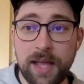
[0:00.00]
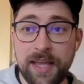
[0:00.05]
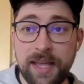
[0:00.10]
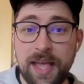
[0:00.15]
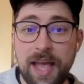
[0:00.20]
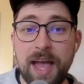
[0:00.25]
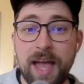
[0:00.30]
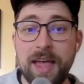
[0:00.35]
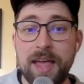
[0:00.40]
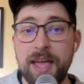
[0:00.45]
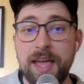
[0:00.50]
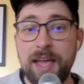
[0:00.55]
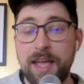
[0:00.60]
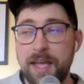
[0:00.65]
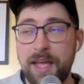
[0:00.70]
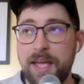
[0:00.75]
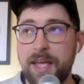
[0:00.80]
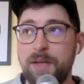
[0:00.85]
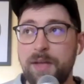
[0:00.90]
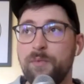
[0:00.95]
Yeah. It,
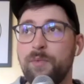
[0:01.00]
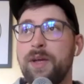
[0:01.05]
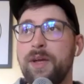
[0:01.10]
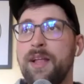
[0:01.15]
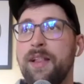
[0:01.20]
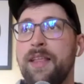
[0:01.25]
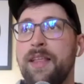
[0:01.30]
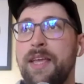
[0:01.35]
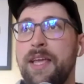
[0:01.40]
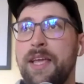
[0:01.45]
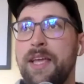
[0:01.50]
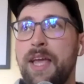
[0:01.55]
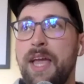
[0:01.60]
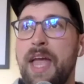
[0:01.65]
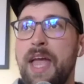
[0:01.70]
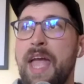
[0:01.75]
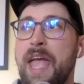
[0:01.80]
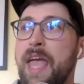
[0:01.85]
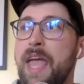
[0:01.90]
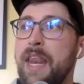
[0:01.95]
it really,
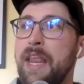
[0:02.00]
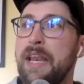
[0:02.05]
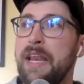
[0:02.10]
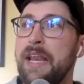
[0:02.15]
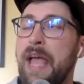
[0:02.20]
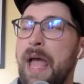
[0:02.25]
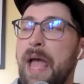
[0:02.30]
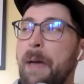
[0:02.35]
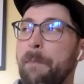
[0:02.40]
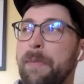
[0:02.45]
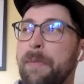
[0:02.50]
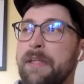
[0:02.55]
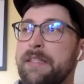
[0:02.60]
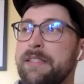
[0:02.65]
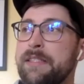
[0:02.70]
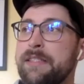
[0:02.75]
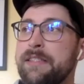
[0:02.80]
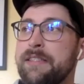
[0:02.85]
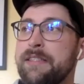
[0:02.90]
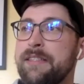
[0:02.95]
and it
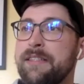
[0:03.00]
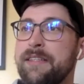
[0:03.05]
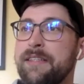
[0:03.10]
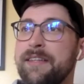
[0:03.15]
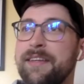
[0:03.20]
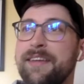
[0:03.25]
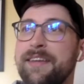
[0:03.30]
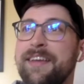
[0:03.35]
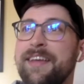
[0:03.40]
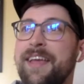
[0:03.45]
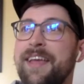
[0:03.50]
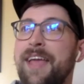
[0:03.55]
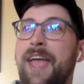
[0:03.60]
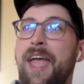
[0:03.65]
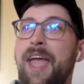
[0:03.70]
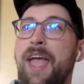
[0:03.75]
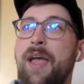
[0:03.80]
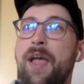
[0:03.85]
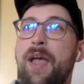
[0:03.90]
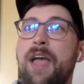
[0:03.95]
happens
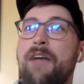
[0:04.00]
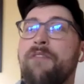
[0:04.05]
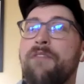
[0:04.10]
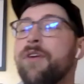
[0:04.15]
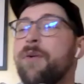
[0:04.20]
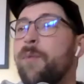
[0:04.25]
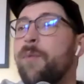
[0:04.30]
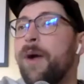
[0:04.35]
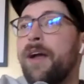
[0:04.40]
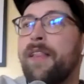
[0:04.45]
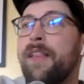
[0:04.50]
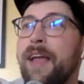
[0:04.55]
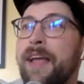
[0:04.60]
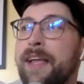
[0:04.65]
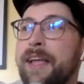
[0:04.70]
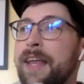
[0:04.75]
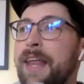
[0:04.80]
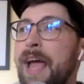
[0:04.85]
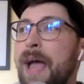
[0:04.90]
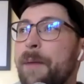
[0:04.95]
everywhere.
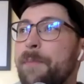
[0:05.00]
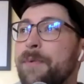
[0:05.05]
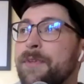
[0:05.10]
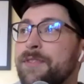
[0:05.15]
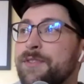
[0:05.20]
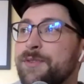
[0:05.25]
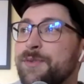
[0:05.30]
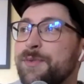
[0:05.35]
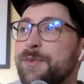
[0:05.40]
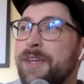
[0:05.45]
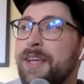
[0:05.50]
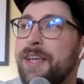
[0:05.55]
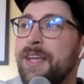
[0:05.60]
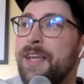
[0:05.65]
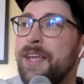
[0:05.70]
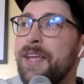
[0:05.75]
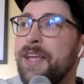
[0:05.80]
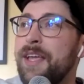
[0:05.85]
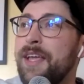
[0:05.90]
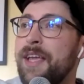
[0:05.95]
Like it happens
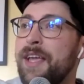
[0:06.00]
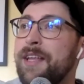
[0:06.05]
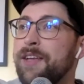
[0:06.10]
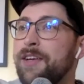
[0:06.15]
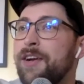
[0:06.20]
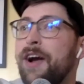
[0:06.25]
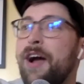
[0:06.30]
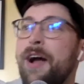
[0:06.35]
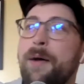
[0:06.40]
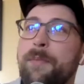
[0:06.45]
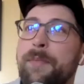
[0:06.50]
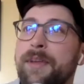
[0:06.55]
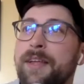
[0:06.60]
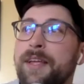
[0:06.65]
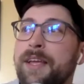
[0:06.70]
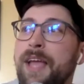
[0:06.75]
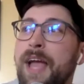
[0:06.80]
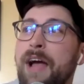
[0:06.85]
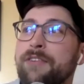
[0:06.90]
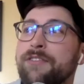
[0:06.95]
in
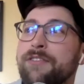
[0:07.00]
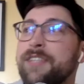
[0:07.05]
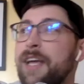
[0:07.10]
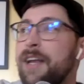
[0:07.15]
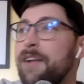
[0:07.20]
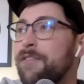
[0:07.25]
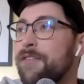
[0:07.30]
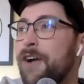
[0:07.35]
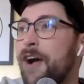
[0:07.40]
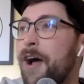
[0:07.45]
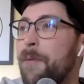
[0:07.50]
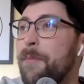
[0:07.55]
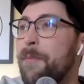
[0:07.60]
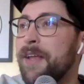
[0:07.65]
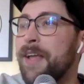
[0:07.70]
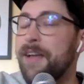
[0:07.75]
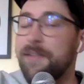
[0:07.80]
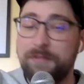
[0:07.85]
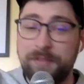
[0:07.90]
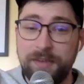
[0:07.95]
comedy, outside of
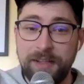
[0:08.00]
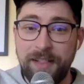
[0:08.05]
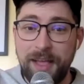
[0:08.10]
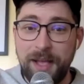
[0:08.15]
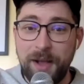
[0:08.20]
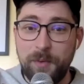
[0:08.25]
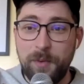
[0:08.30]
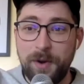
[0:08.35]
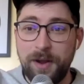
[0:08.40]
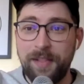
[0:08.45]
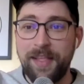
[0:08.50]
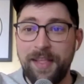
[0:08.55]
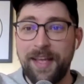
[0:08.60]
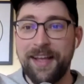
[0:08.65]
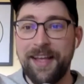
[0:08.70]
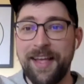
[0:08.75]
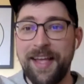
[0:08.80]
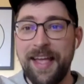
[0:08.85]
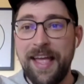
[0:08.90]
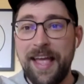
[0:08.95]
comedy, I feel like where
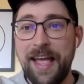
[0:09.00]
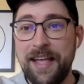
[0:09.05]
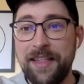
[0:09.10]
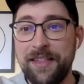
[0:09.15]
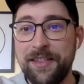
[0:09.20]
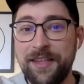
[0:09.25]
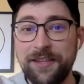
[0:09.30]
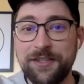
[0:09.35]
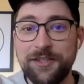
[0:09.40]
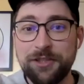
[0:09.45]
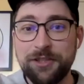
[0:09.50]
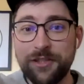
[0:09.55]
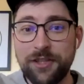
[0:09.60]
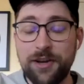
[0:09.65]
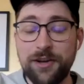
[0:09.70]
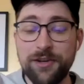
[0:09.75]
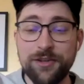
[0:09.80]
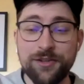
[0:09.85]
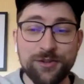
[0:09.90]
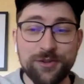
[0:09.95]
like it just
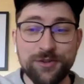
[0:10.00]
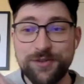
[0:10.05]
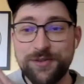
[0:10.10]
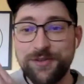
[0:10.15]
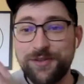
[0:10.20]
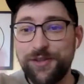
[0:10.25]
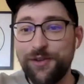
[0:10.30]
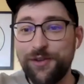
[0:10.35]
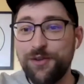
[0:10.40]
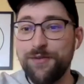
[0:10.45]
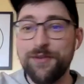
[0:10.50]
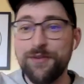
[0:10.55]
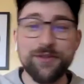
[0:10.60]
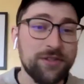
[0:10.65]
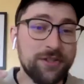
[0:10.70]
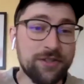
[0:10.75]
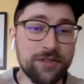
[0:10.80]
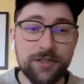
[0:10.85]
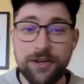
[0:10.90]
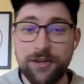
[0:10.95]
goes, the
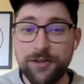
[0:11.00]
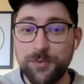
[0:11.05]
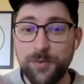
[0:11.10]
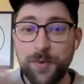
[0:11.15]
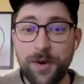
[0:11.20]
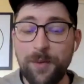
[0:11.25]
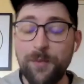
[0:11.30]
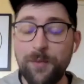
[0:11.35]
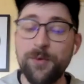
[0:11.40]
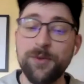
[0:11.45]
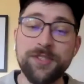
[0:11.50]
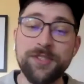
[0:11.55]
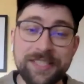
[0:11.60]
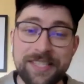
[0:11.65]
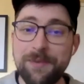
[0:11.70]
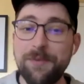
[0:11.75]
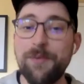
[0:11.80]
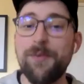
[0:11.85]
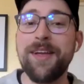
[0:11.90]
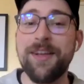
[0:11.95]
universe just goes, well, we'll
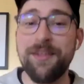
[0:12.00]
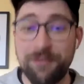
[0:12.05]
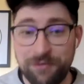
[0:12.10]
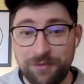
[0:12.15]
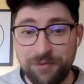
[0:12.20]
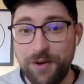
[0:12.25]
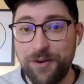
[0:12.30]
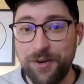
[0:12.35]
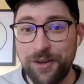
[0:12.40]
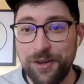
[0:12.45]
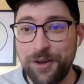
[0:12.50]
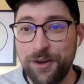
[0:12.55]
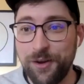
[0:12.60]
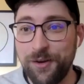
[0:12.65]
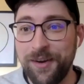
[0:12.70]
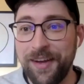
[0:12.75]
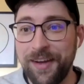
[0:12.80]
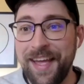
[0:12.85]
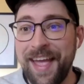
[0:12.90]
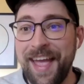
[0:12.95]
see what we can throw at
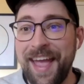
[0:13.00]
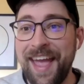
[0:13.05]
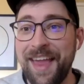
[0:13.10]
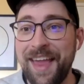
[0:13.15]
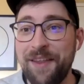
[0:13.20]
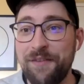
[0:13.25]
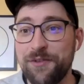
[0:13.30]
you. And mm-hmm.